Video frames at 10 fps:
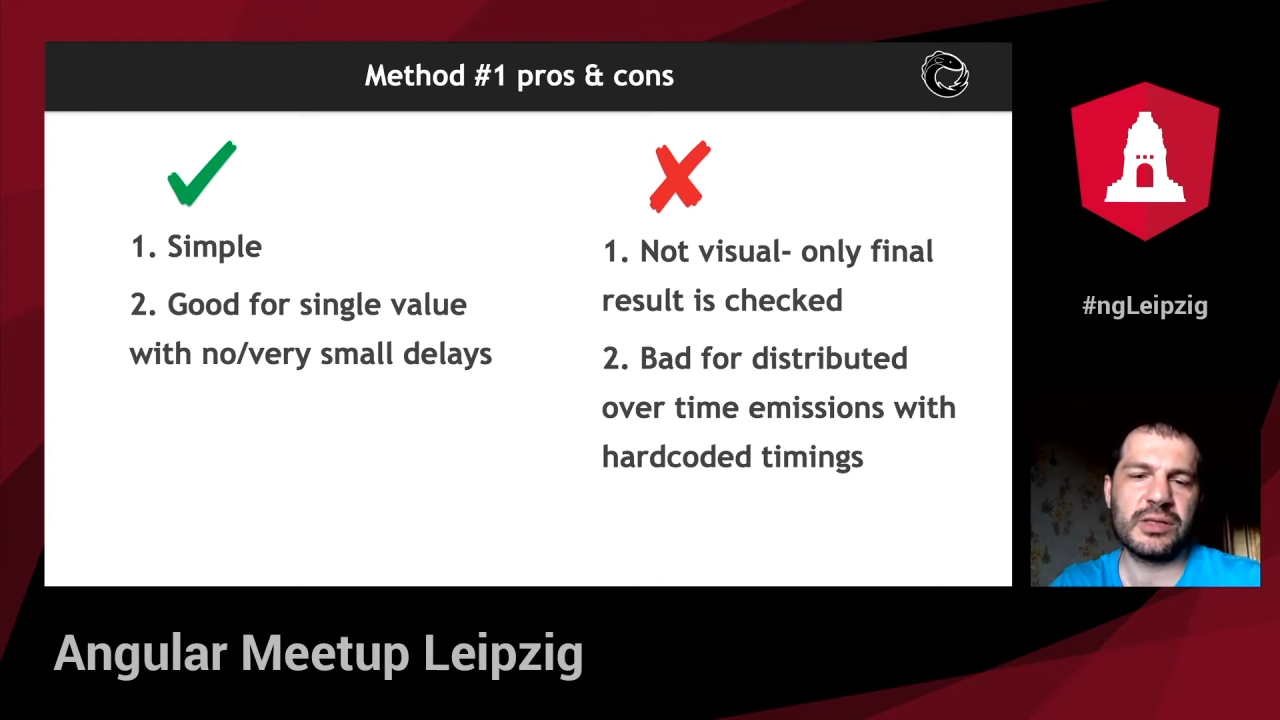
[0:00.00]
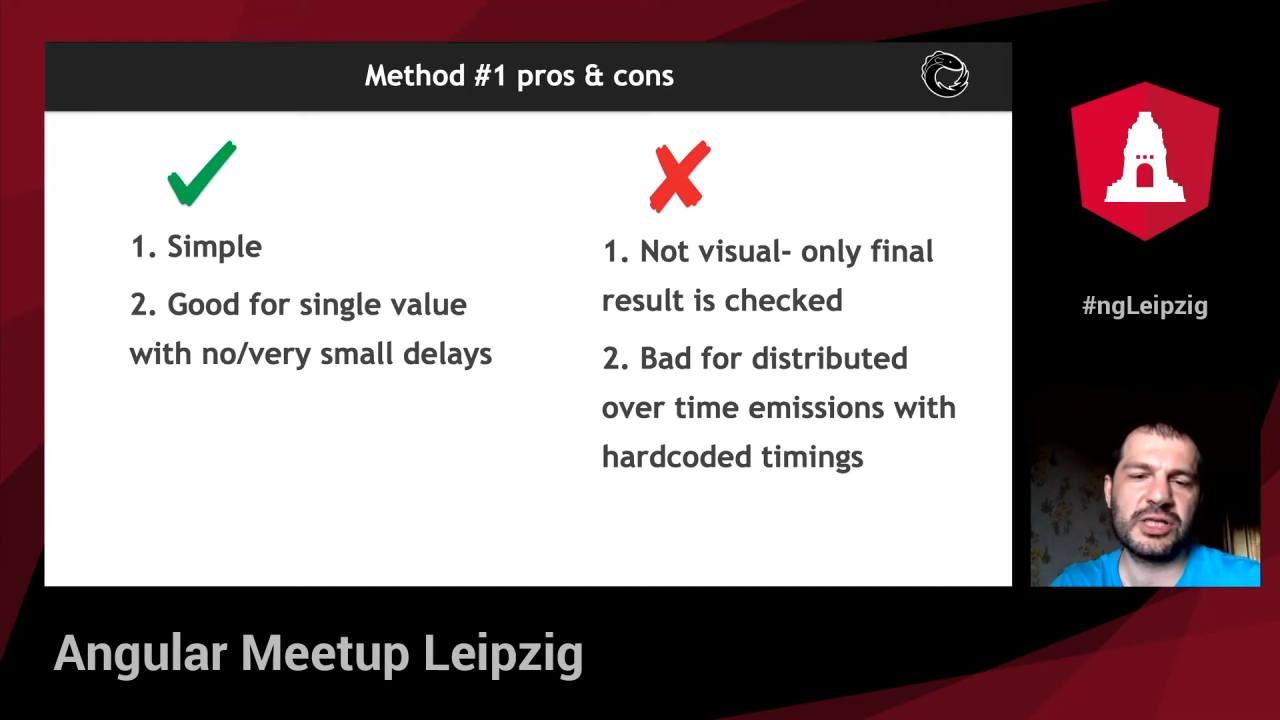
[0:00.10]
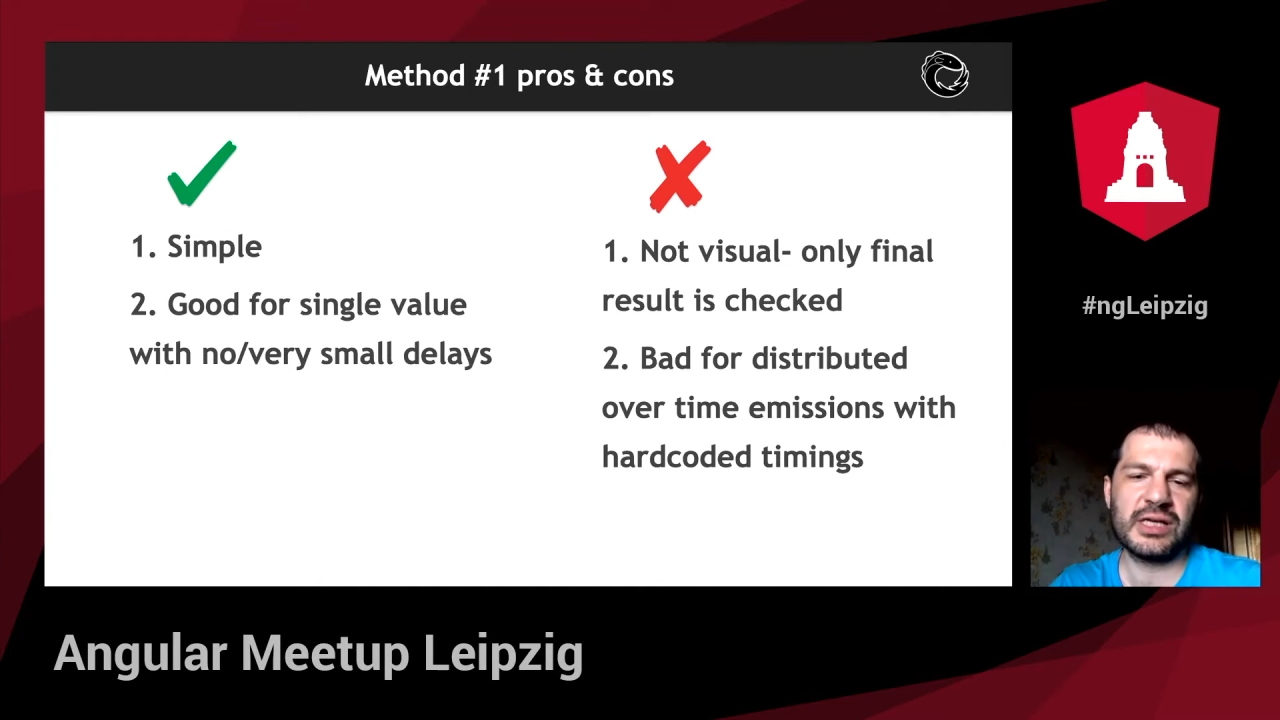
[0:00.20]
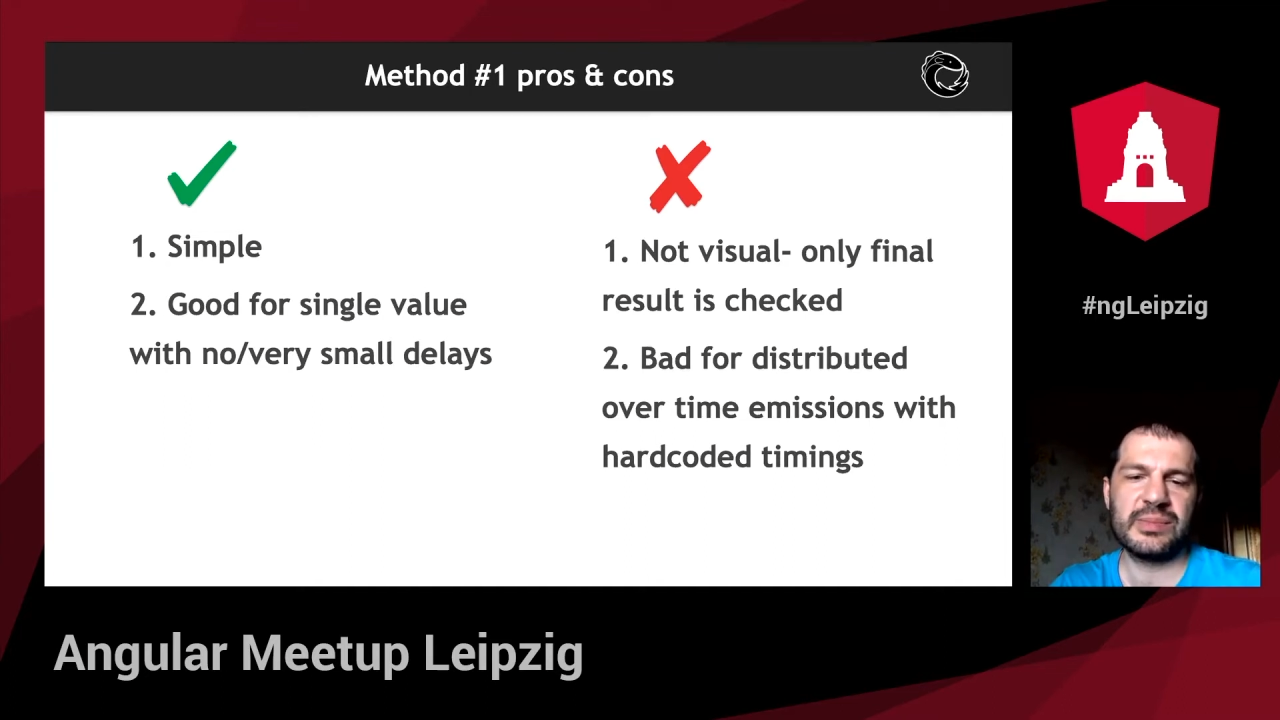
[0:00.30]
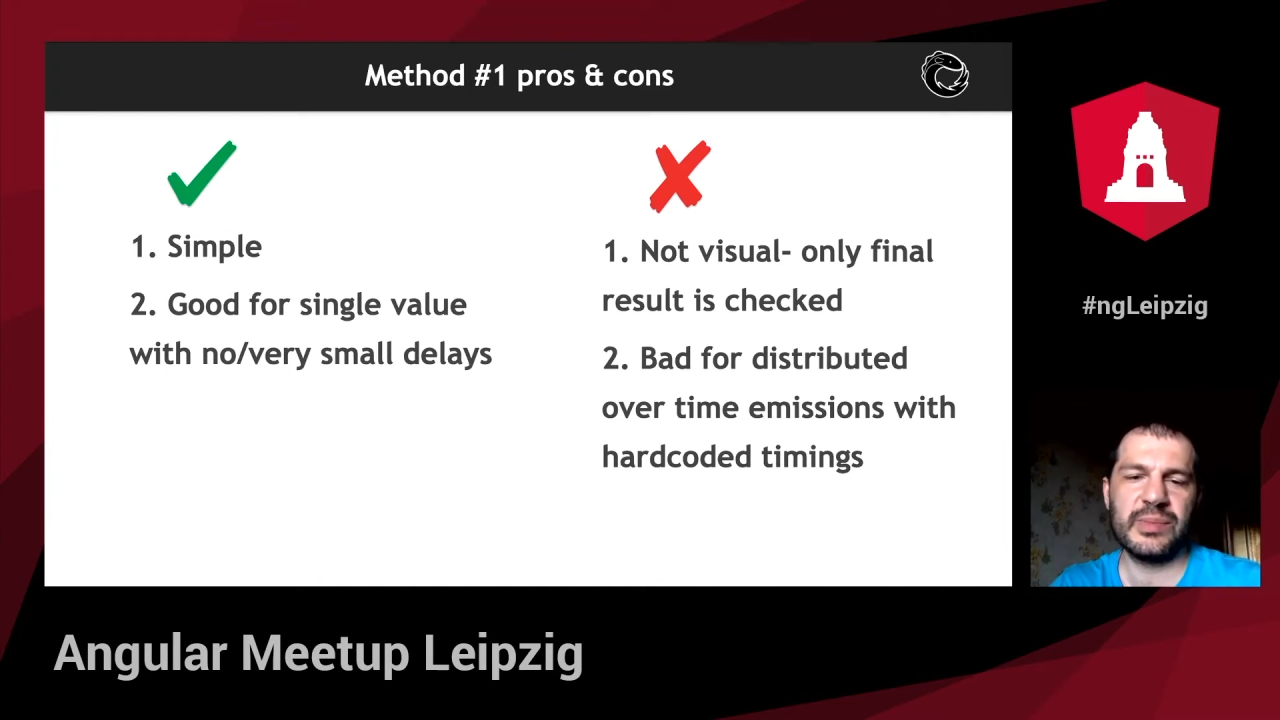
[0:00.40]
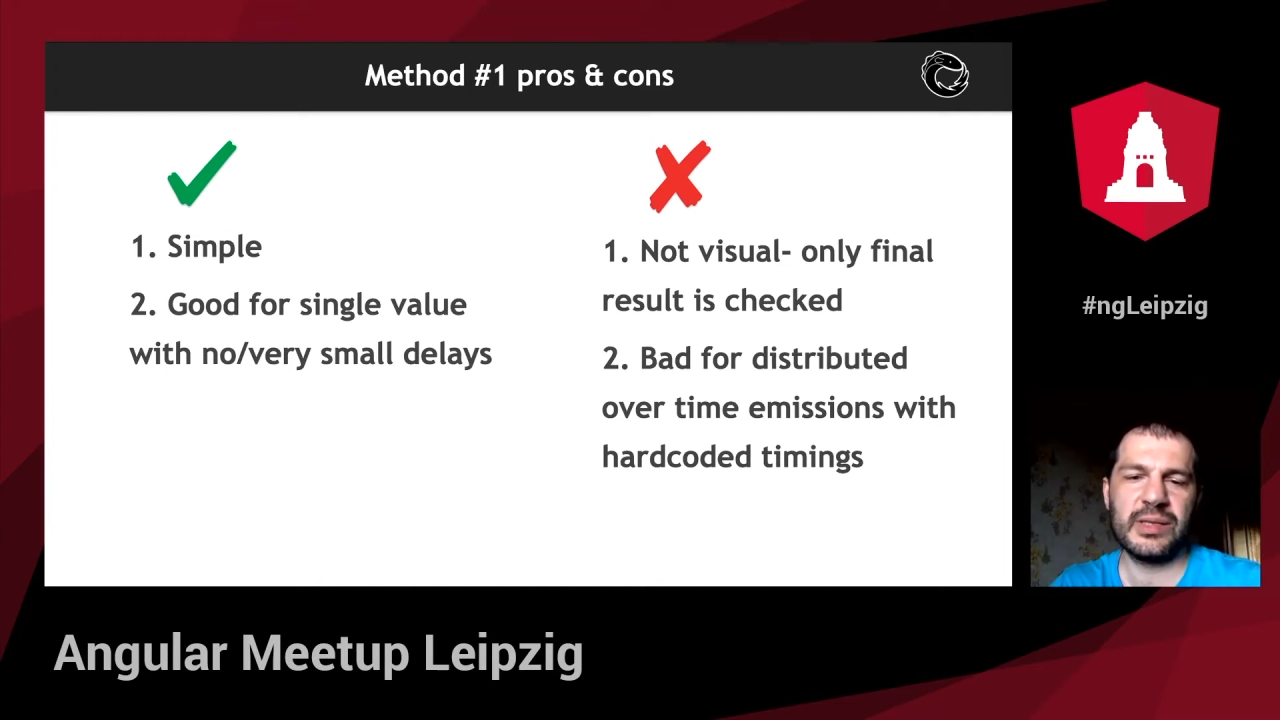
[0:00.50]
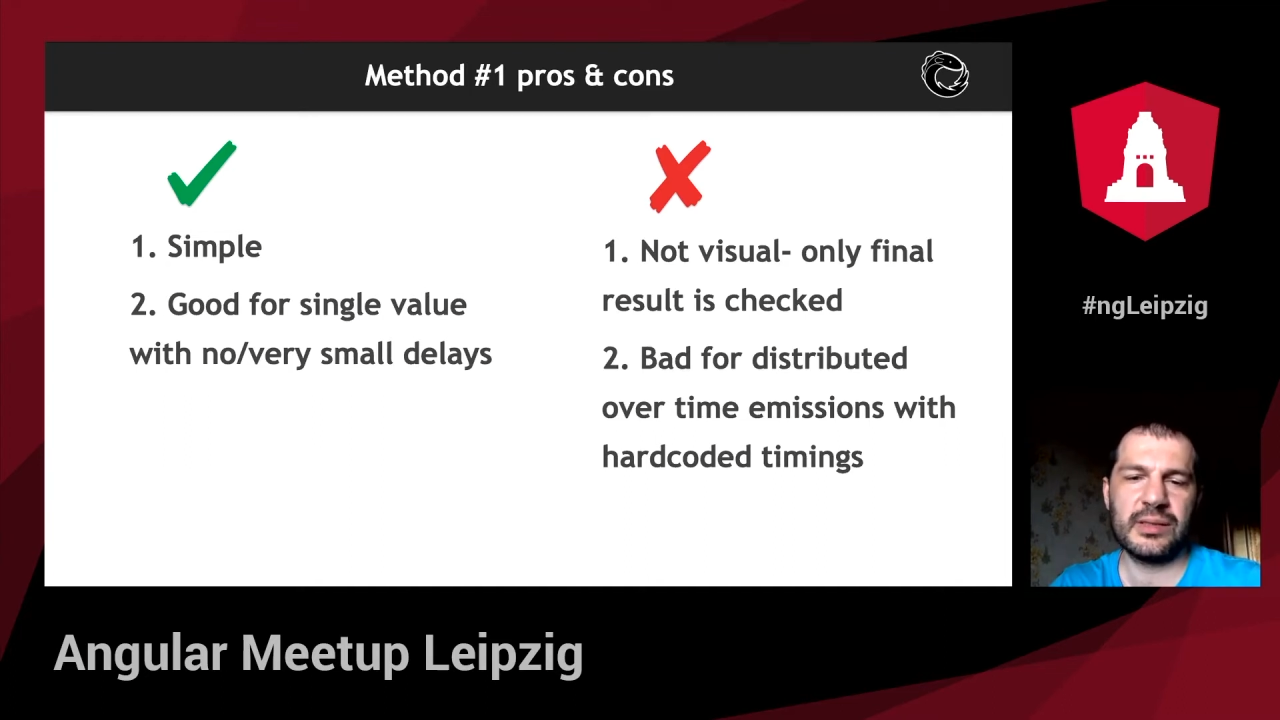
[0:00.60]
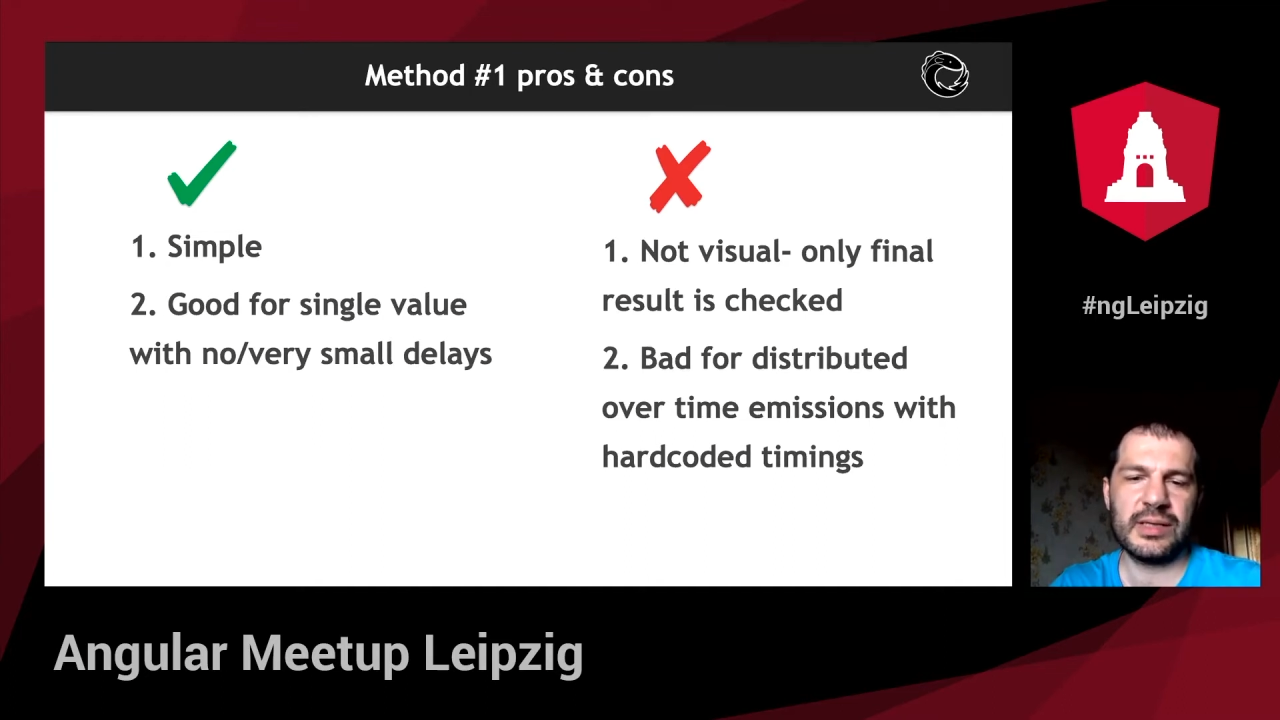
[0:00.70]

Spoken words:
Jasmine